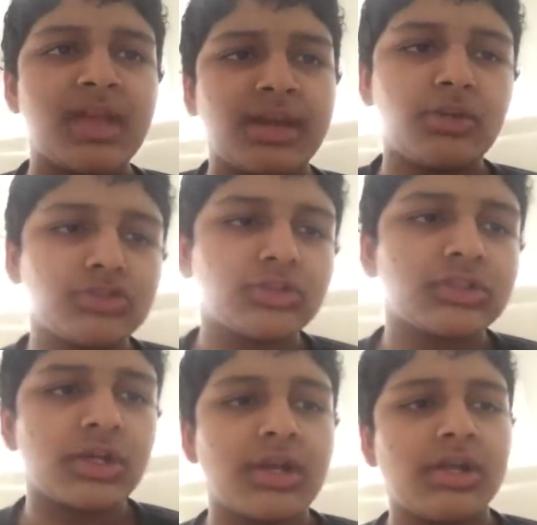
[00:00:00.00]
And also
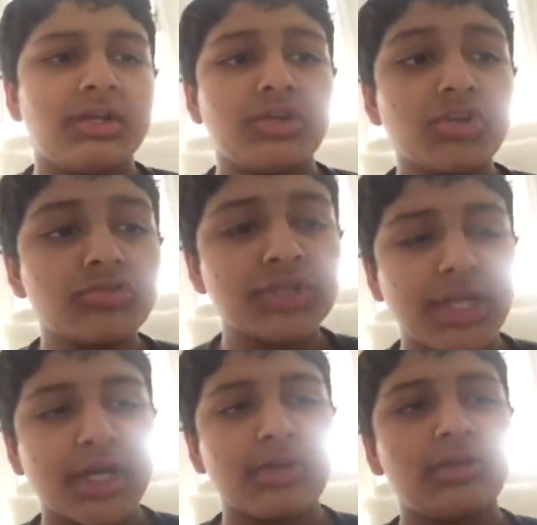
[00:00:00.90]
started a new
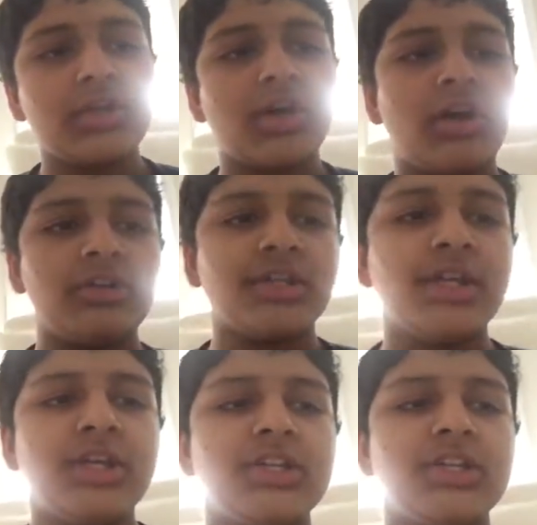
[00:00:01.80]
channel called